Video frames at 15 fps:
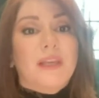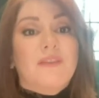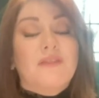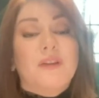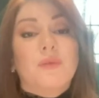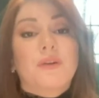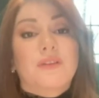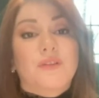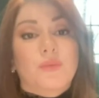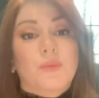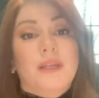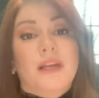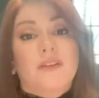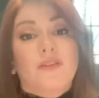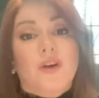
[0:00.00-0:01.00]
if it were to
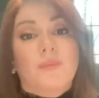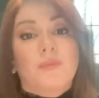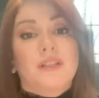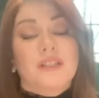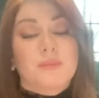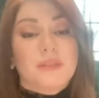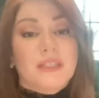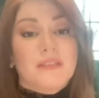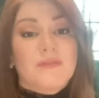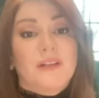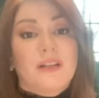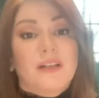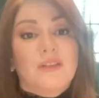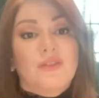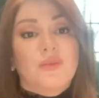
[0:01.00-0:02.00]
be adopted
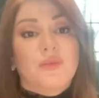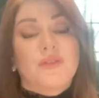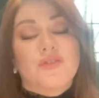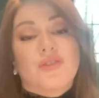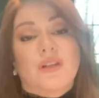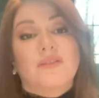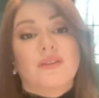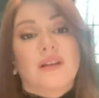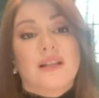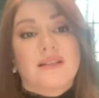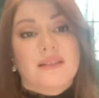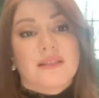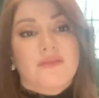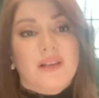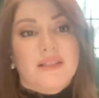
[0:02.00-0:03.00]
specifically towards gender
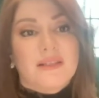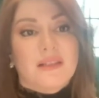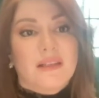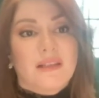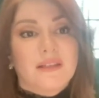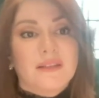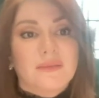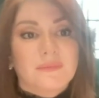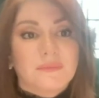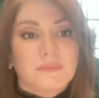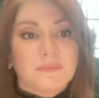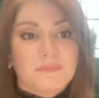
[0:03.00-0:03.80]
lens investing.